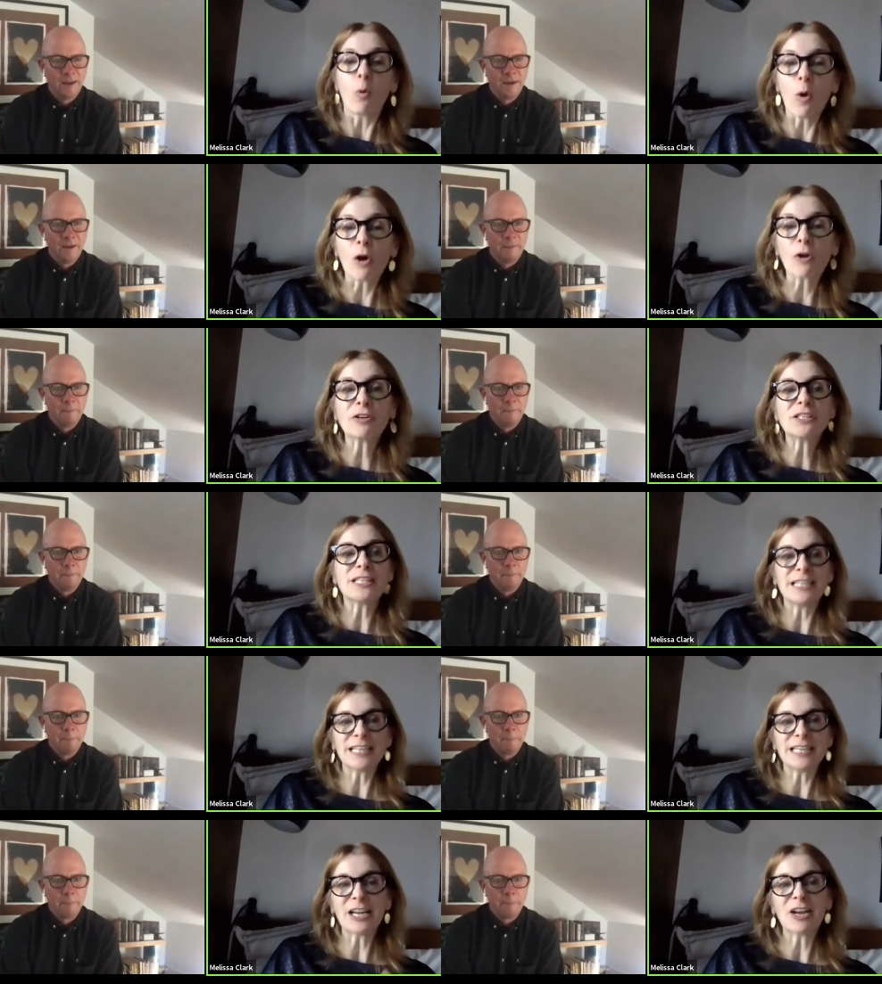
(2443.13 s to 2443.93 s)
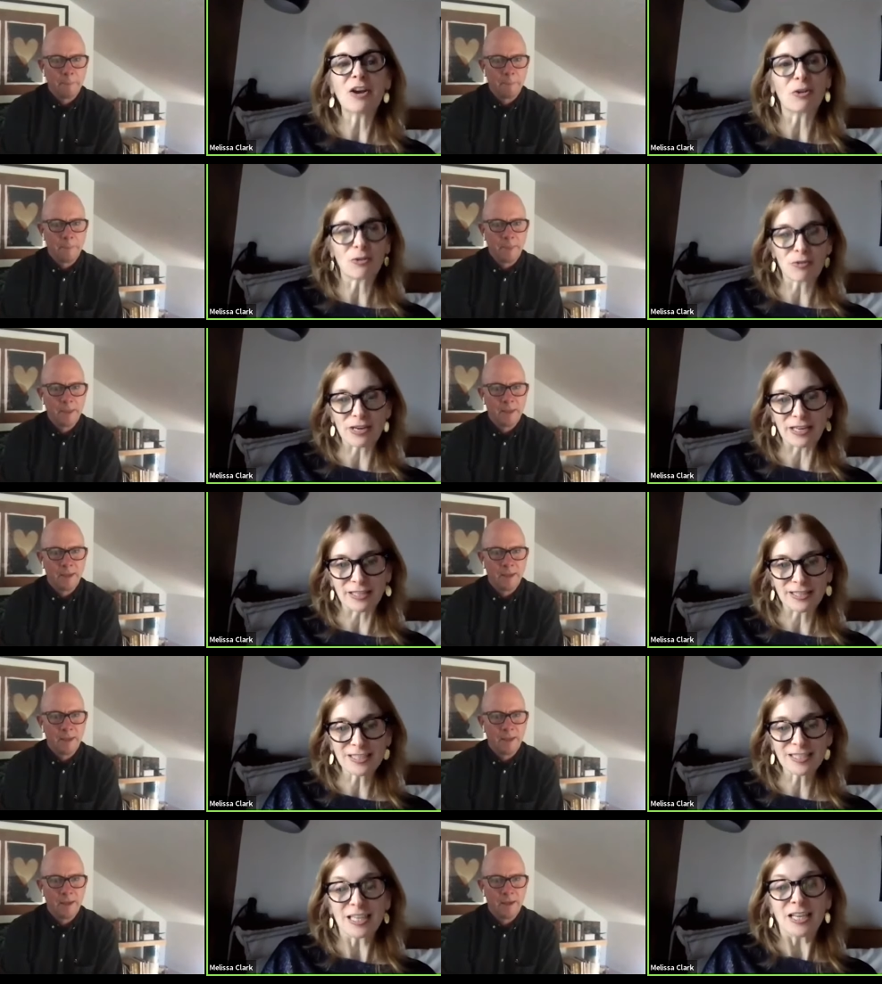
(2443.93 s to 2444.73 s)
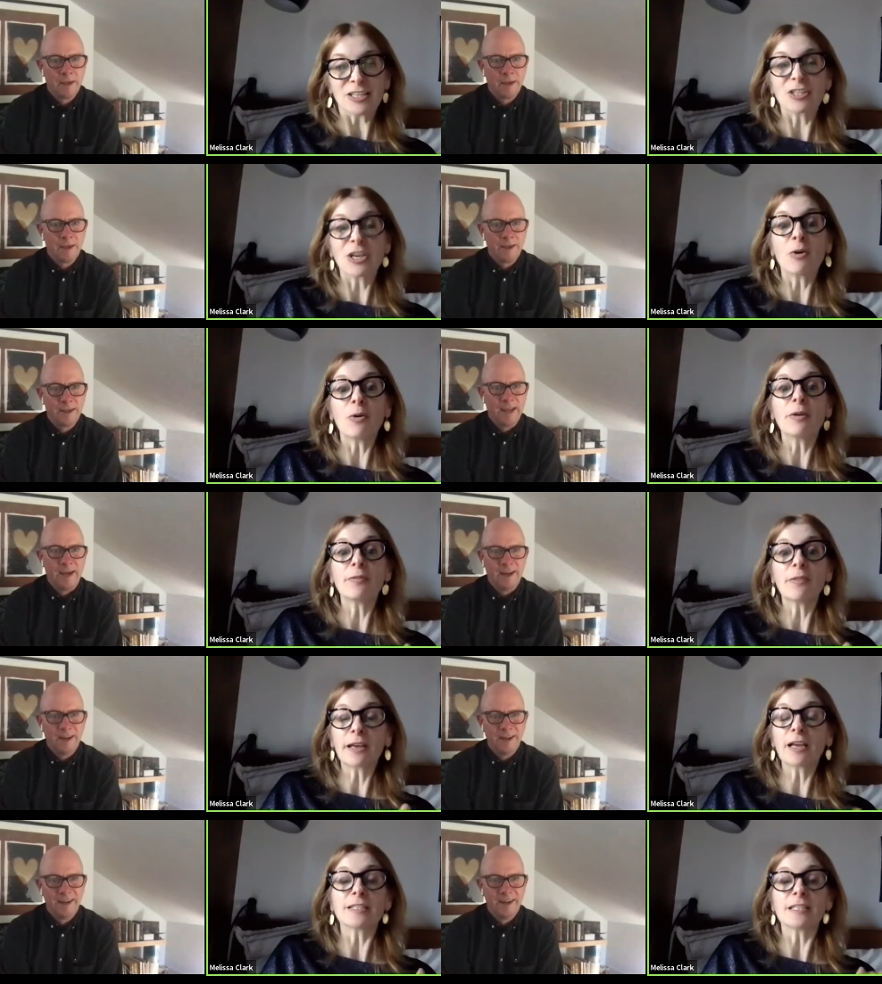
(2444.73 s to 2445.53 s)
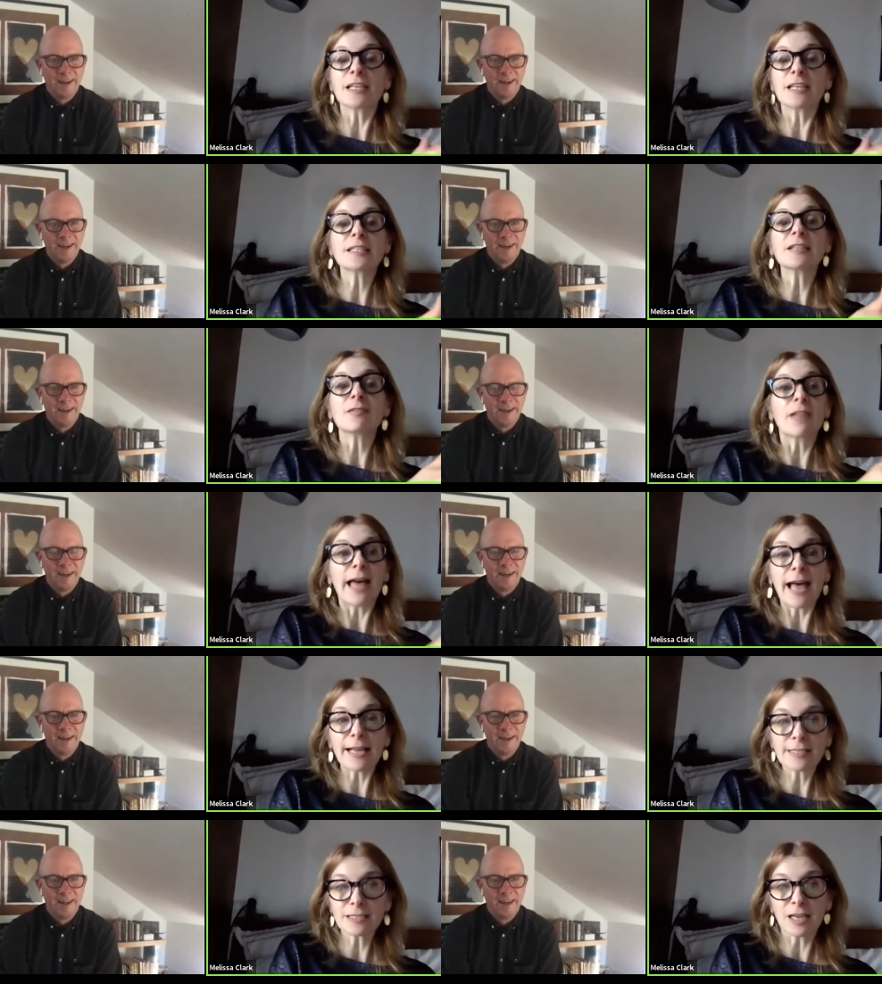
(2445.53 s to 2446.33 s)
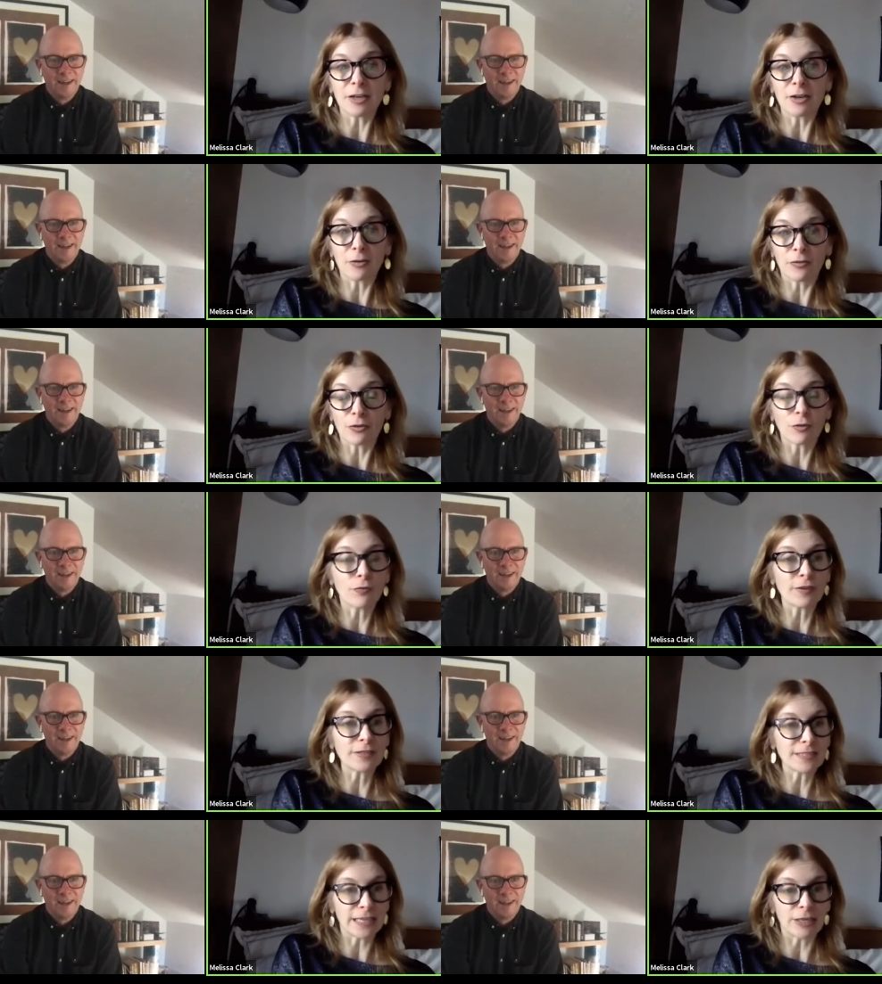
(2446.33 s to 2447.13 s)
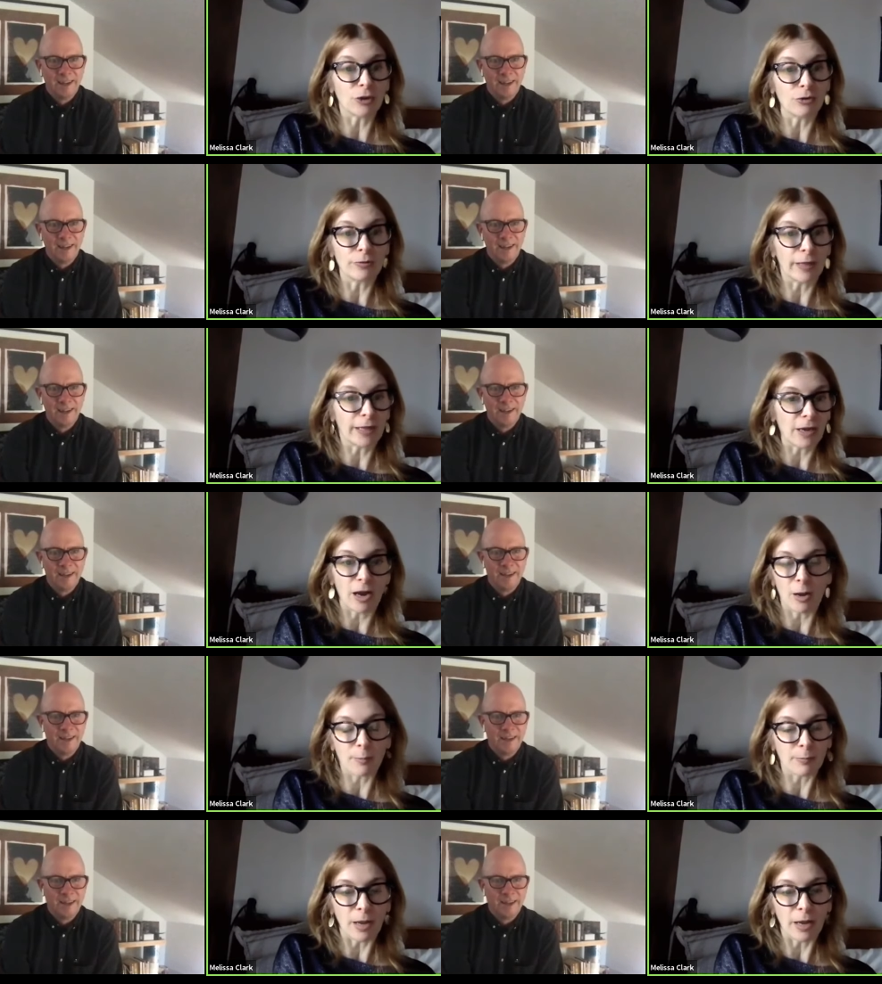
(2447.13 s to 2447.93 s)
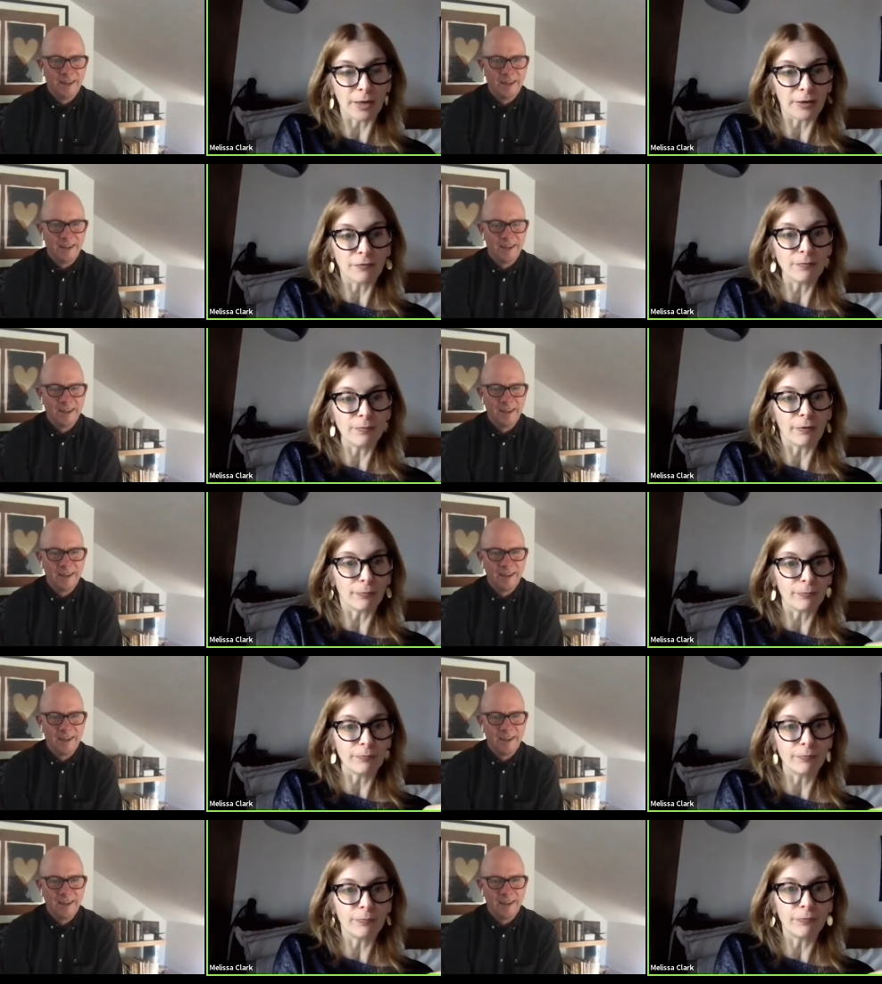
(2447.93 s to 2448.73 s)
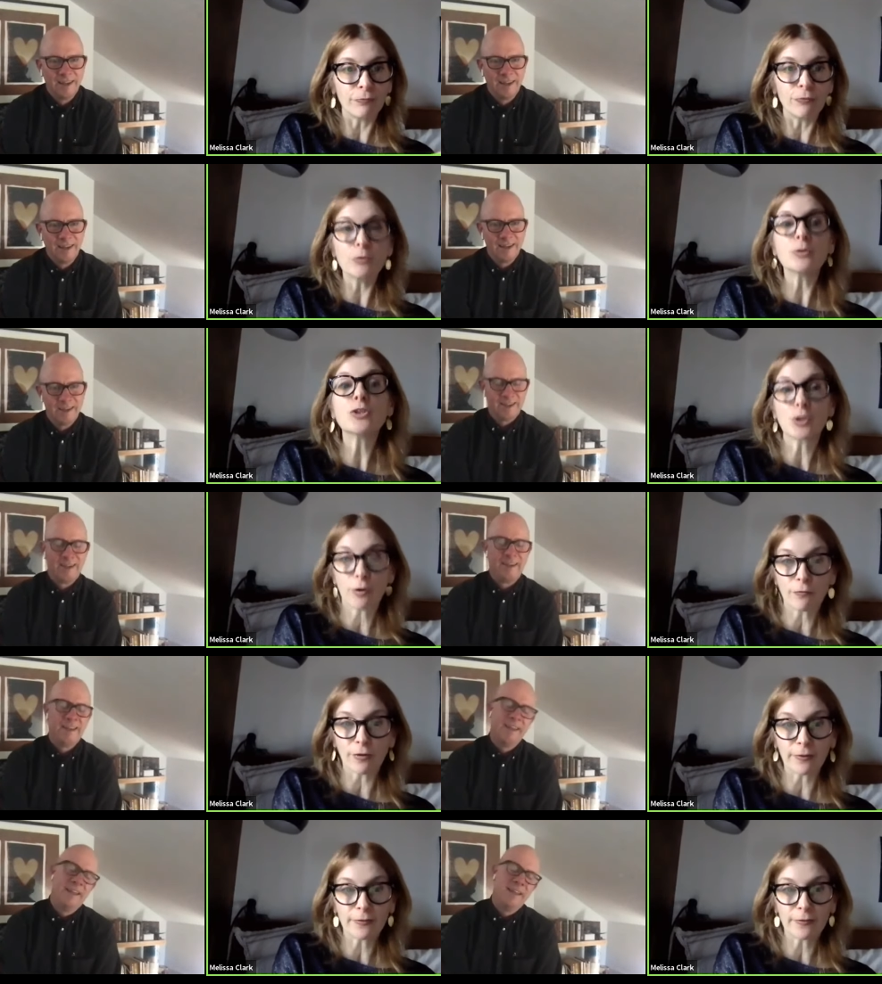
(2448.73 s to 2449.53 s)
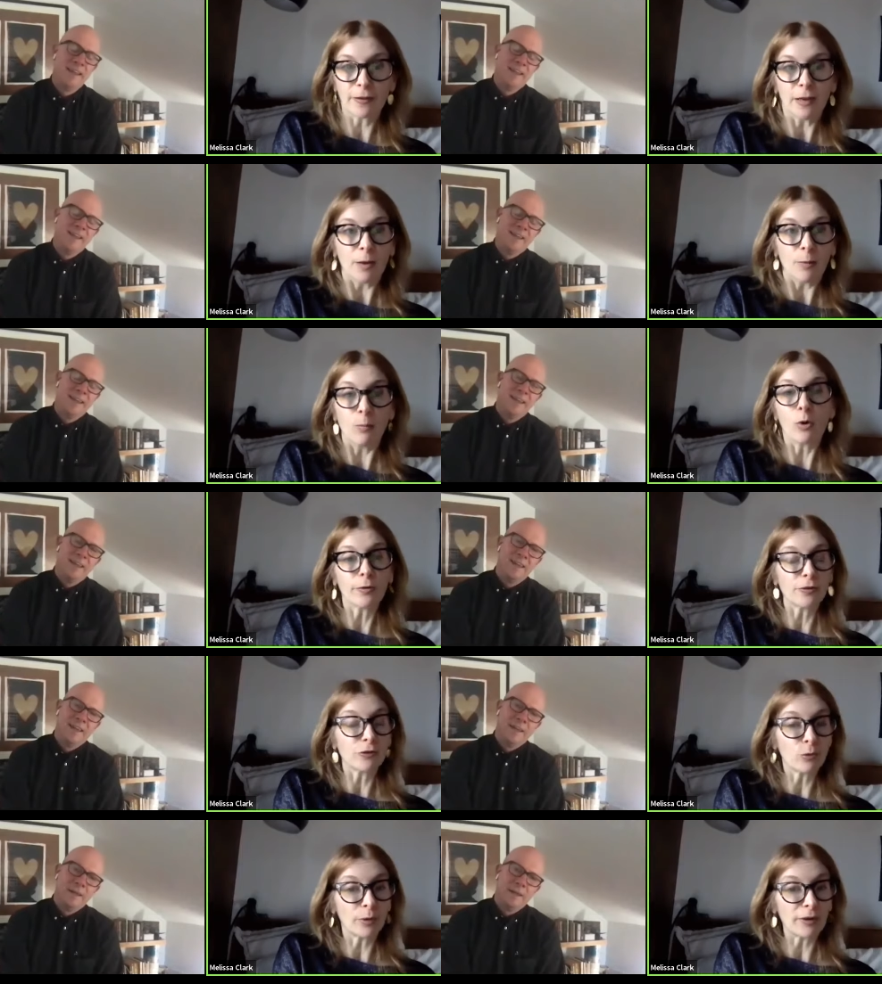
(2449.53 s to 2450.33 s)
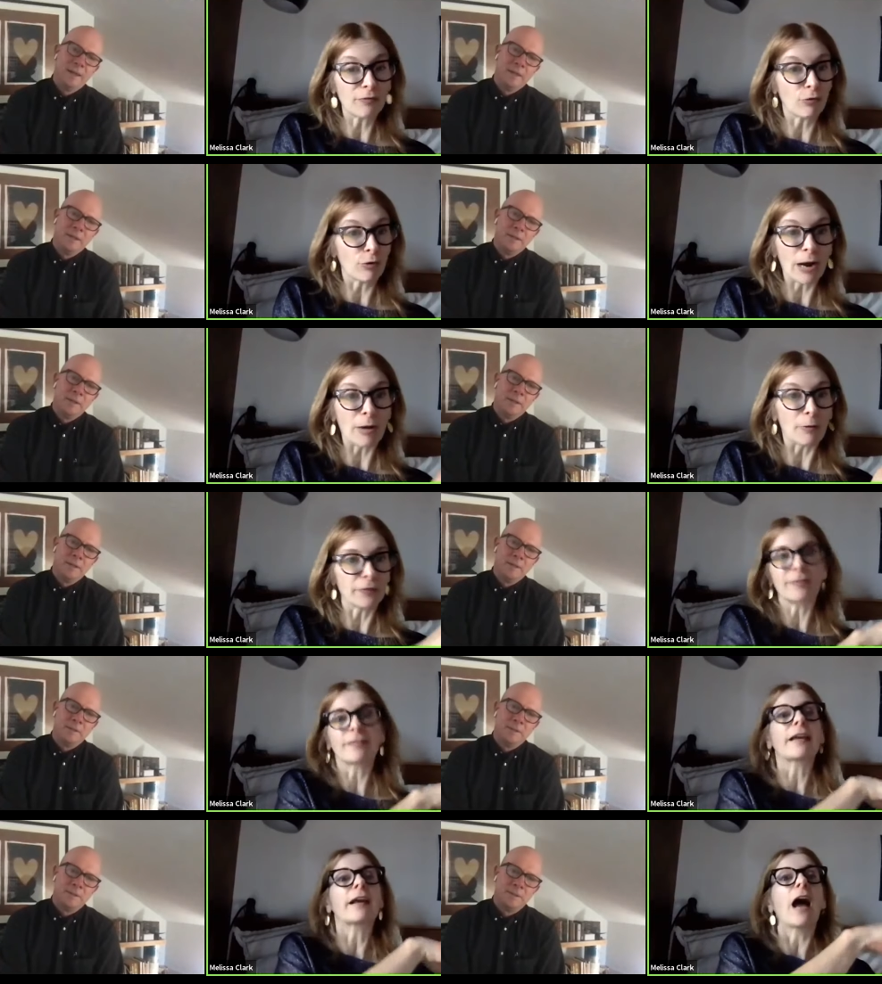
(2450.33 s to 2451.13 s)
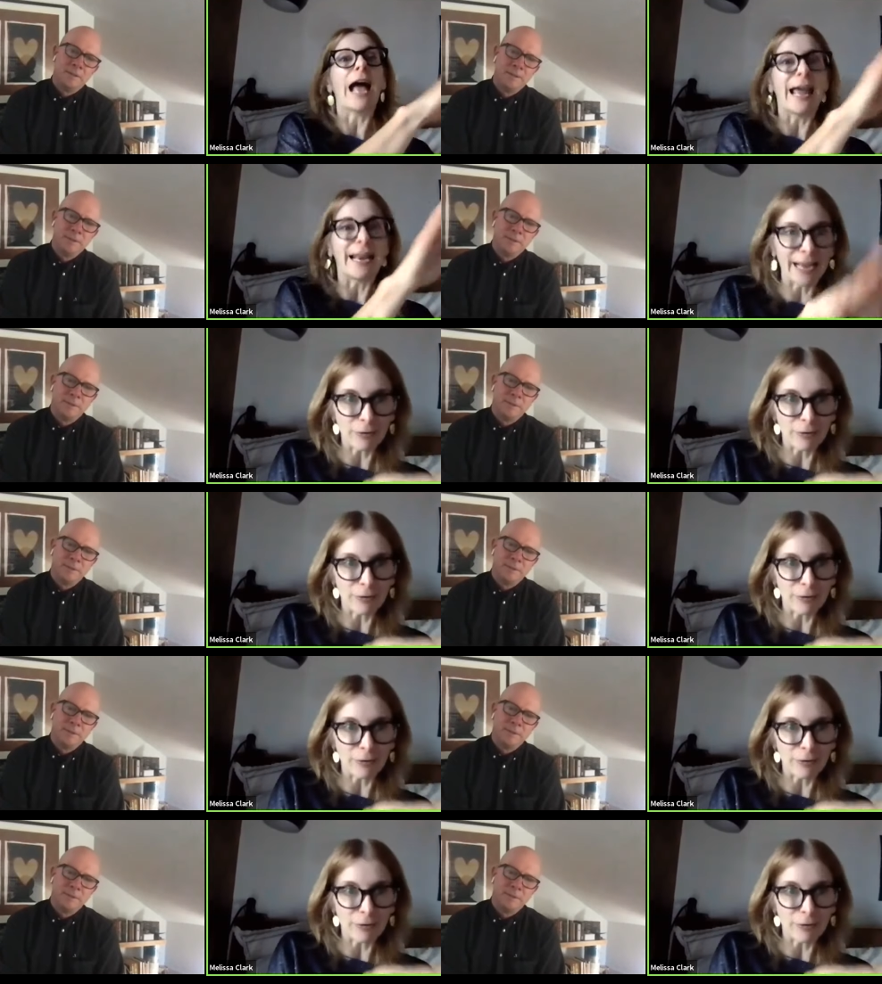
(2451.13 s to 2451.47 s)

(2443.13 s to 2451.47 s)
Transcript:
Speaker 1: quarantining our greens, so because yeah. it doesn't last on a surface like a like um on a, a food surface more than 24 hours. It's like an